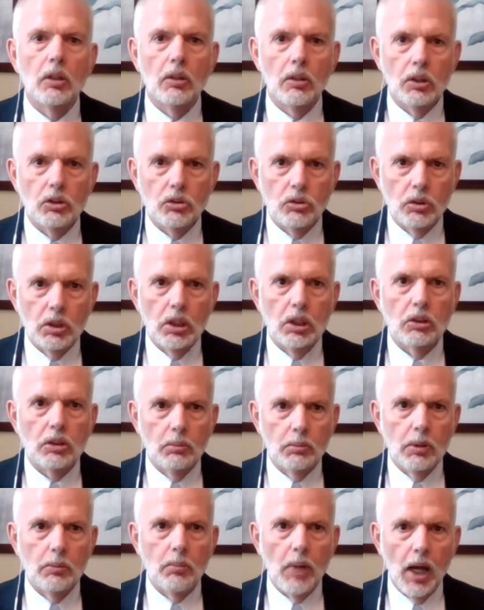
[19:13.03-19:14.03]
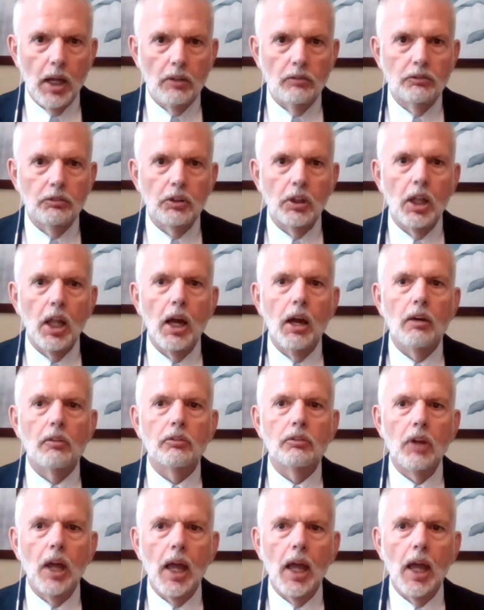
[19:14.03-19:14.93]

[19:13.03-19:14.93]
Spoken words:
that you need to be mindful of,